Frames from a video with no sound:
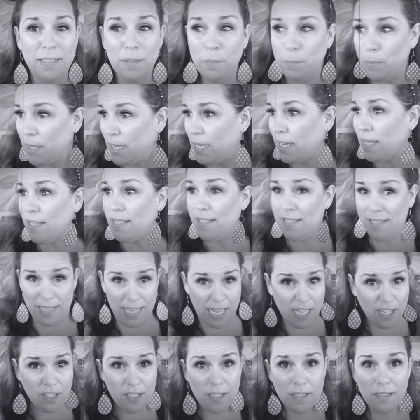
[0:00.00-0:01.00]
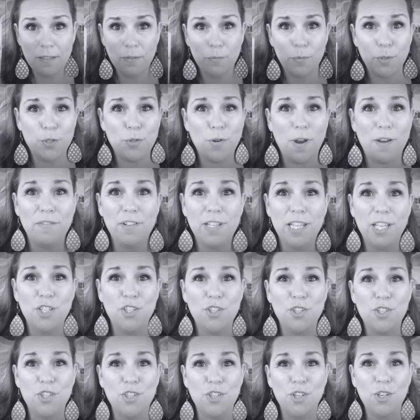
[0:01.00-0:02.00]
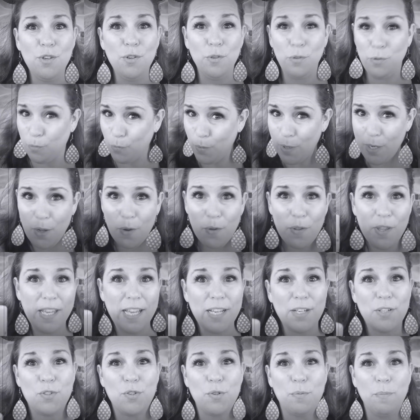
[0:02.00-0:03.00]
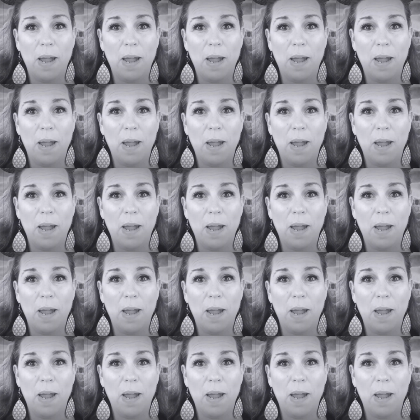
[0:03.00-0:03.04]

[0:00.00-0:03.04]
because that's what travel agents do. We go the extra